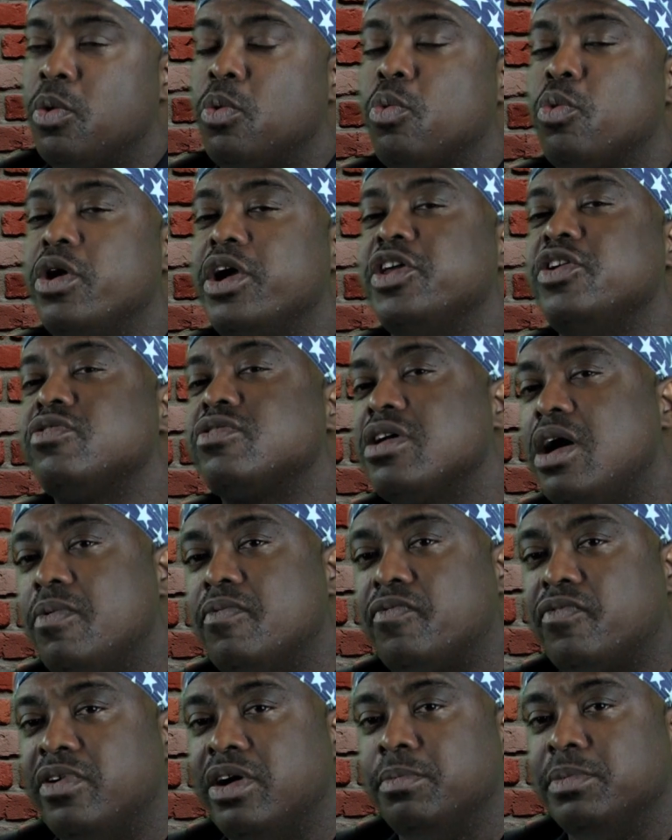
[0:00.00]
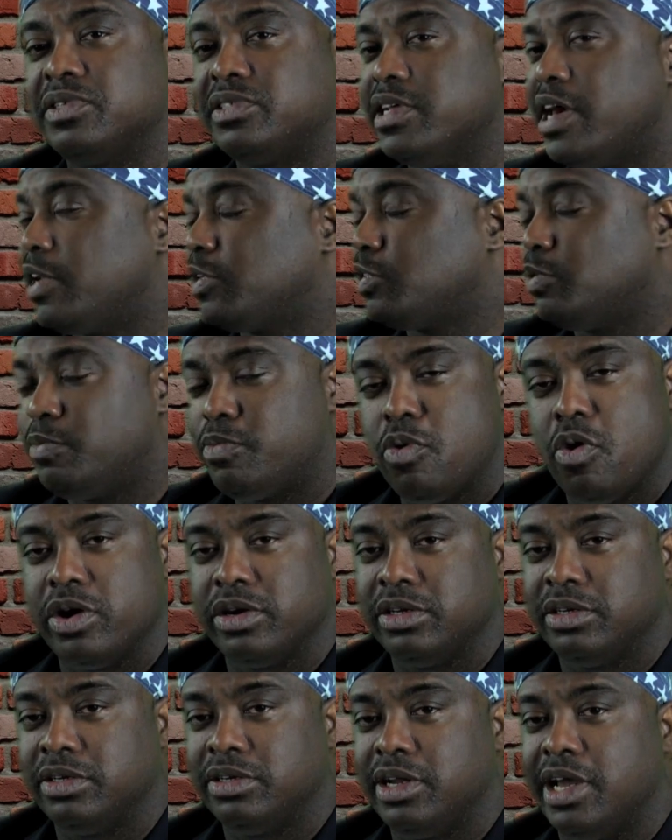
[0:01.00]
Where you come from is not as
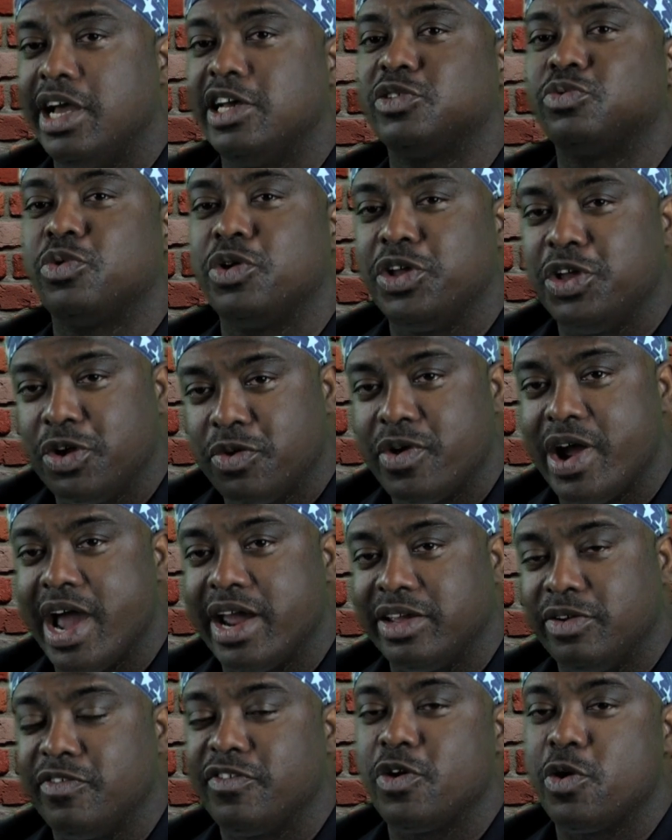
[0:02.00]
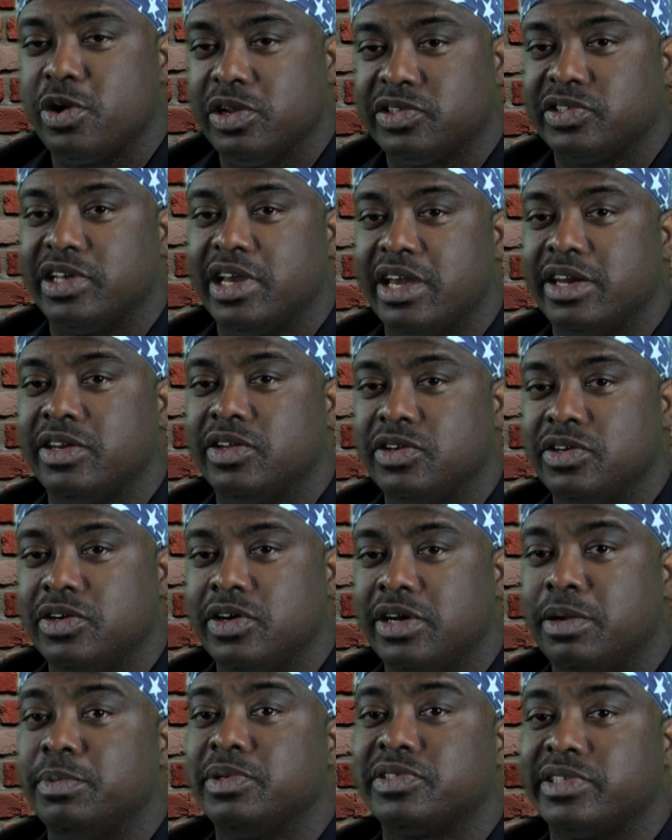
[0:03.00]
important as where you're at. You've heard it said in the
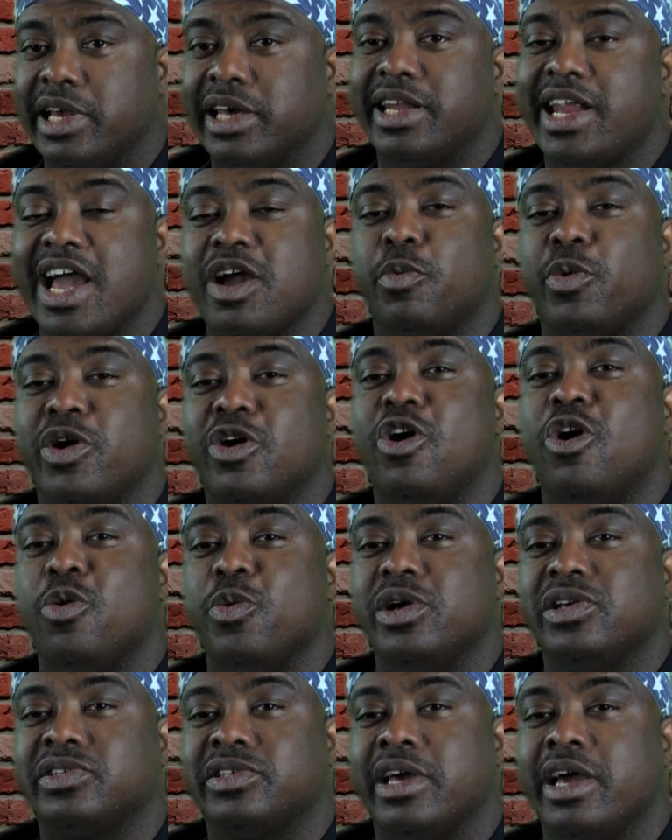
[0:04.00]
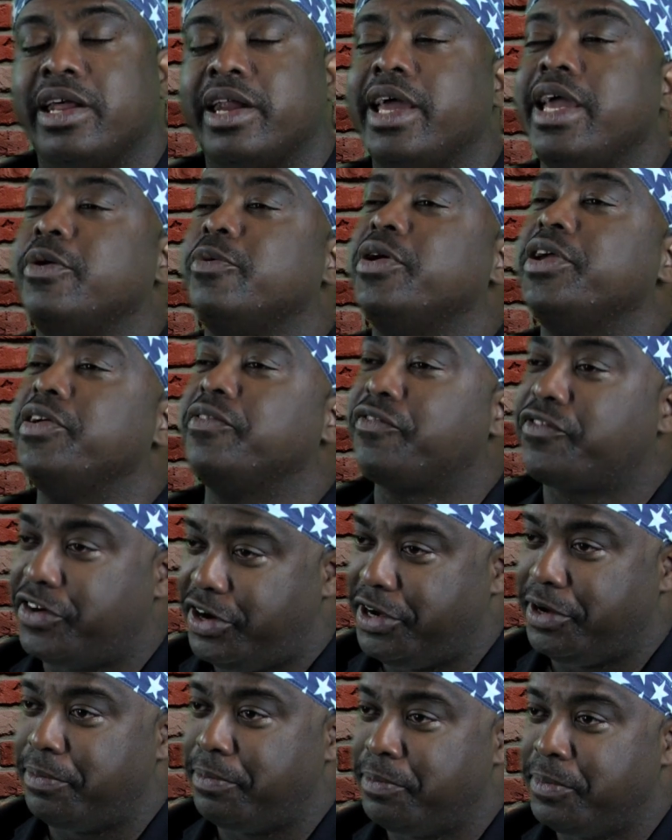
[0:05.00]
hood. I'm going to say it like we always say, it ain't where you're
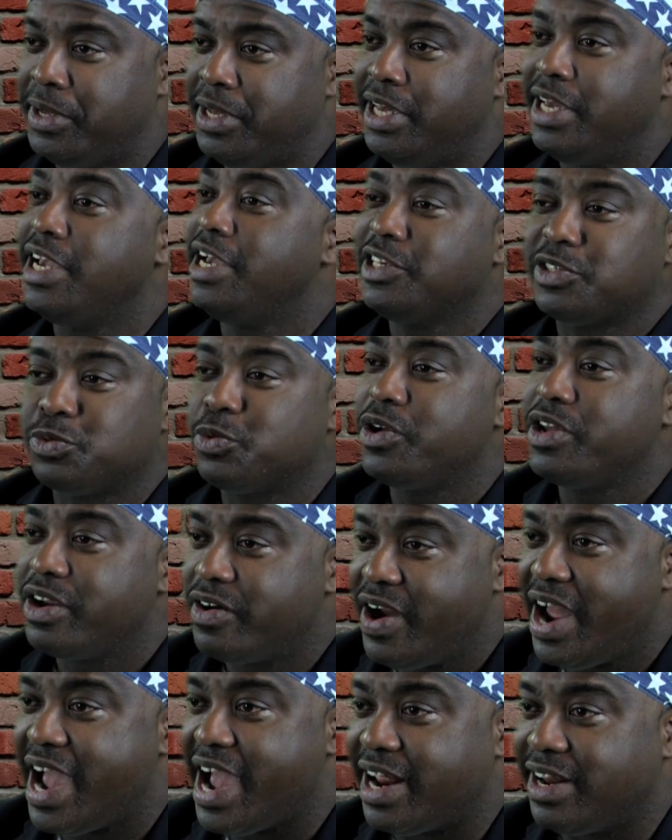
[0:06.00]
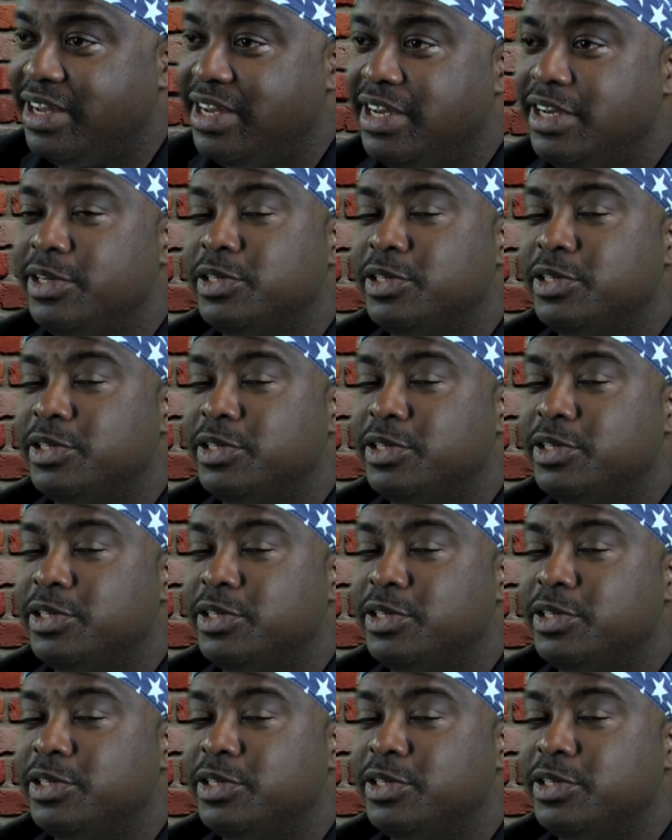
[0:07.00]
from, it's where you're at.